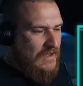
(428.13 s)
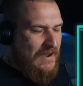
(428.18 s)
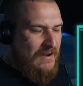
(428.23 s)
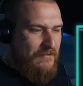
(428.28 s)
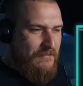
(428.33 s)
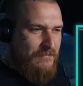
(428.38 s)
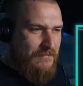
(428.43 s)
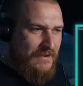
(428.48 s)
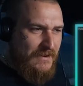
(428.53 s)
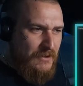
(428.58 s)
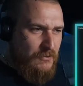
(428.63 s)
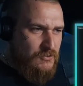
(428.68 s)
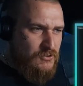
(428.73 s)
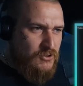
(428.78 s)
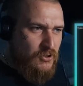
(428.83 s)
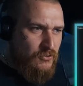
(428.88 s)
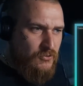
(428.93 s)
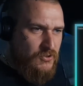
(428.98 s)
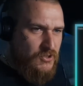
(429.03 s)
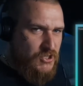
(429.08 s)
think it was
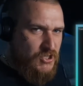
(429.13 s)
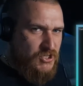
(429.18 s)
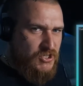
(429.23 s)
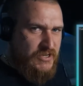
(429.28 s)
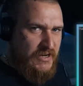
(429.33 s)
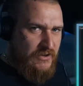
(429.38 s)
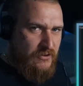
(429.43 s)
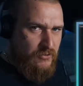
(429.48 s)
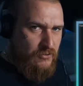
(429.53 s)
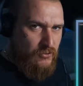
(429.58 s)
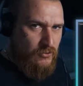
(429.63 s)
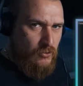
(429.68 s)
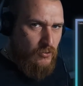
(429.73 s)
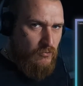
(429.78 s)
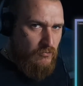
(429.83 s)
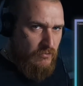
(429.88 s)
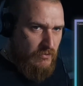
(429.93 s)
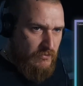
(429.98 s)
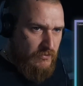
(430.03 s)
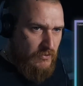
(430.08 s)
called the Shenandoah
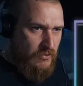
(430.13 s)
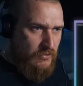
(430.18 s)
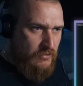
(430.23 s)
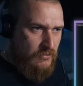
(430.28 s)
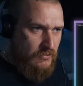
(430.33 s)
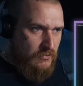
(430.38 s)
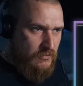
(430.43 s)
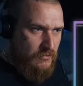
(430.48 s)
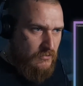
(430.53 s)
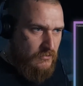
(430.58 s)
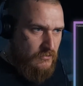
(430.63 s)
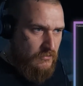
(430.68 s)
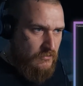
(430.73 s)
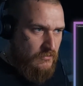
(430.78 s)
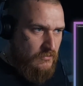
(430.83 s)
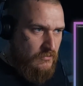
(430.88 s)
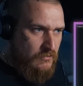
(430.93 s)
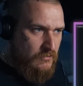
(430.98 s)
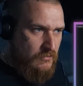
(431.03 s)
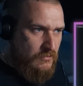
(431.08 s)
River.
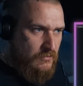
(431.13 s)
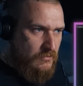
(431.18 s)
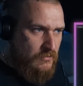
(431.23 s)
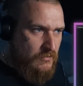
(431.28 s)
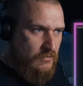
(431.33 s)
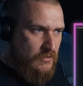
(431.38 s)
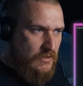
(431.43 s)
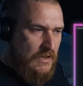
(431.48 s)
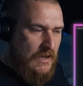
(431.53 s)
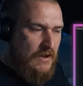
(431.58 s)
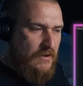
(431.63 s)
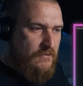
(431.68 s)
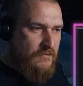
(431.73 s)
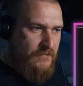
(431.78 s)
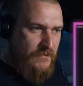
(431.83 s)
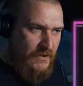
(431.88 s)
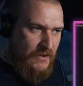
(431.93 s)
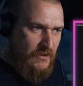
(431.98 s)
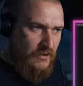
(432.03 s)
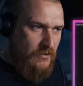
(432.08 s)
I
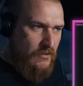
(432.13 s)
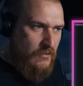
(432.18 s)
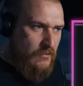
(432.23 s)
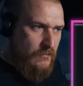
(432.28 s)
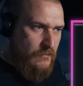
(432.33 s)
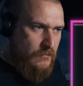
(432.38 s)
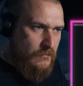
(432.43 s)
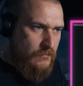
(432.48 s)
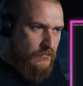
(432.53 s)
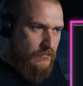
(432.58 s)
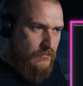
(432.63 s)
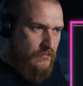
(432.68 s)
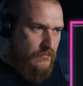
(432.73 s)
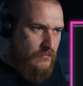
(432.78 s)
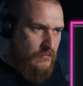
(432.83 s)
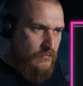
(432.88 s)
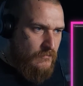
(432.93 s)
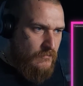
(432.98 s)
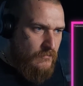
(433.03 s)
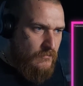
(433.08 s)
think.
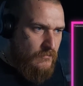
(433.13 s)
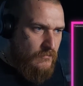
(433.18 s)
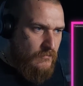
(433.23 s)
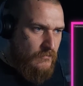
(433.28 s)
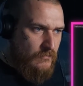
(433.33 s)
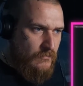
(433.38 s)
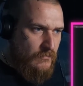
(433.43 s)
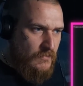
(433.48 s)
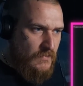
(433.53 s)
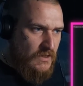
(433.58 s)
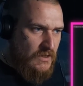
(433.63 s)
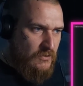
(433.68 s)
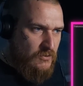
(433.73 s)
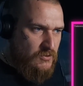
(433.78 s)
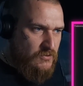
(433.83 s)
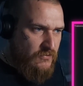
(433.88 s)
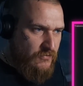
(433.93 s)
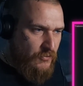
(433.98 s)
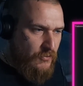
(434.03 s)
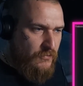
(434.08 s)
It
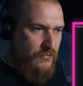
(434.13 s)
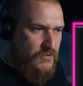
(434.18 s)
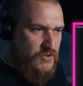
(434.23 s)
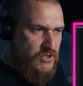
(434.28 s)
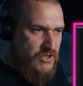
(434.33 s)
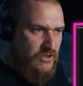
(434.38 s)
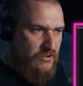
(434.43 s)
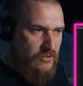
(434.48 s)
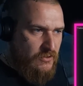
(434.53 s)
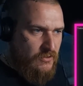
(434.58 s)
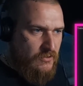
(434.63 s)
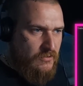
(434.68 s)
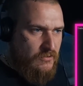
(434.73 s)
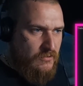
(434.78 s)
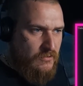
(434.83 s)
was through Virginia.